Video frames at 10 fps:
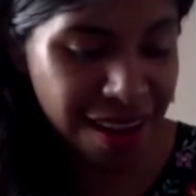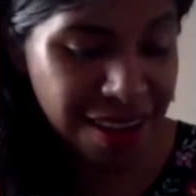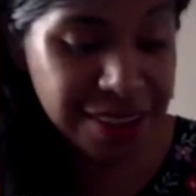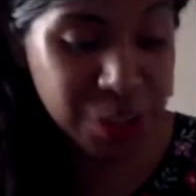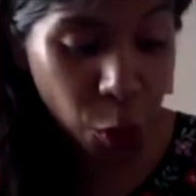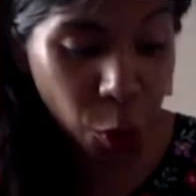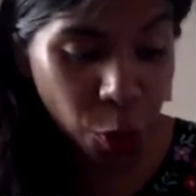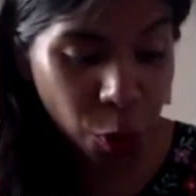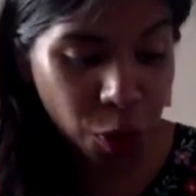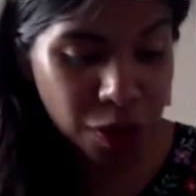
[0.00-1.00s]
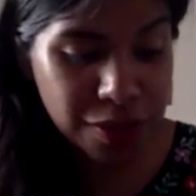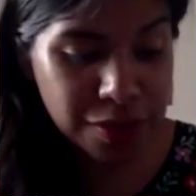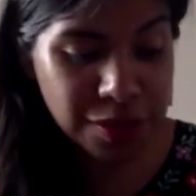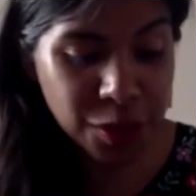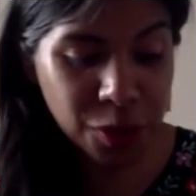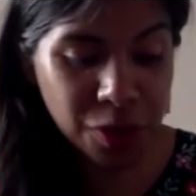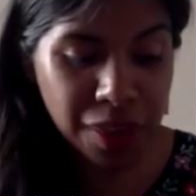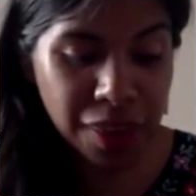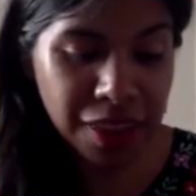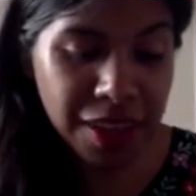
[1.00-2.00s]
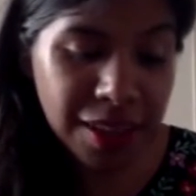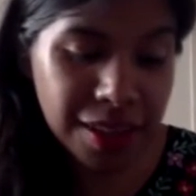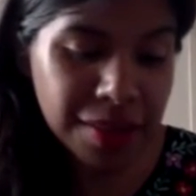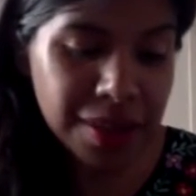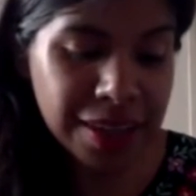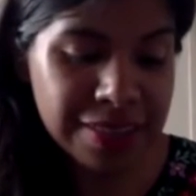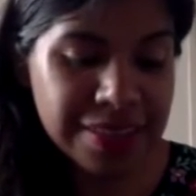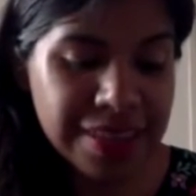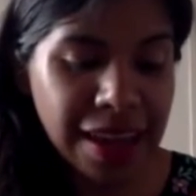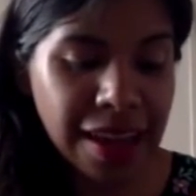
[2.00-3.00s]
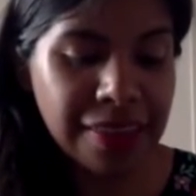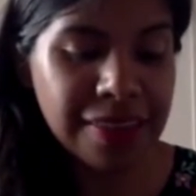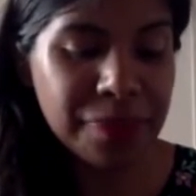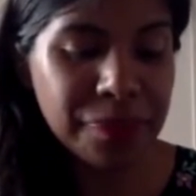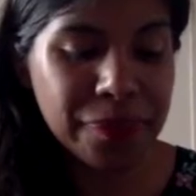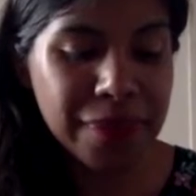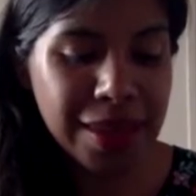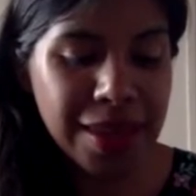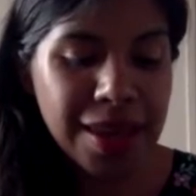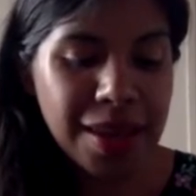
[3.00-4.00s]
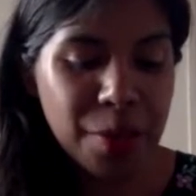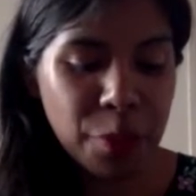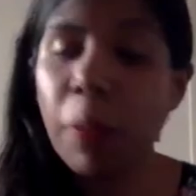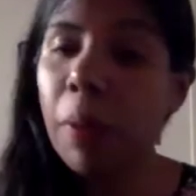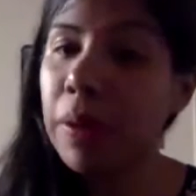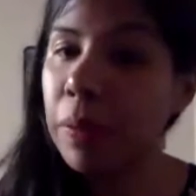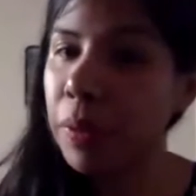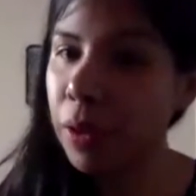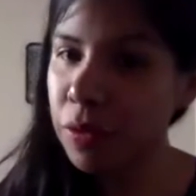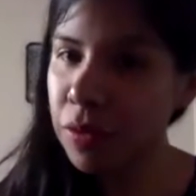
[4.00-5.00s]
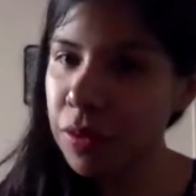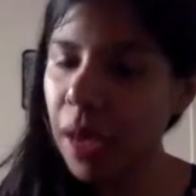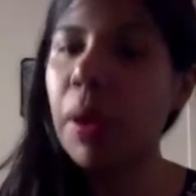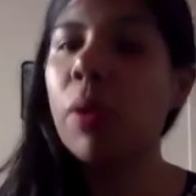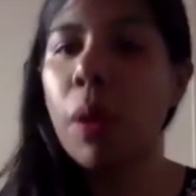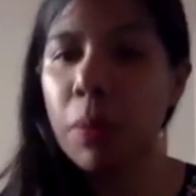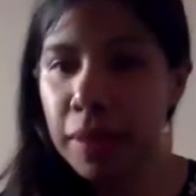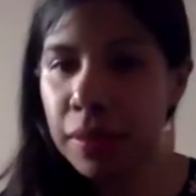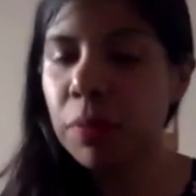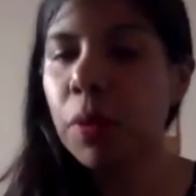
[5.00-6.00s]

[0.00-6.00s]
So the thing is that probably because I'm a woman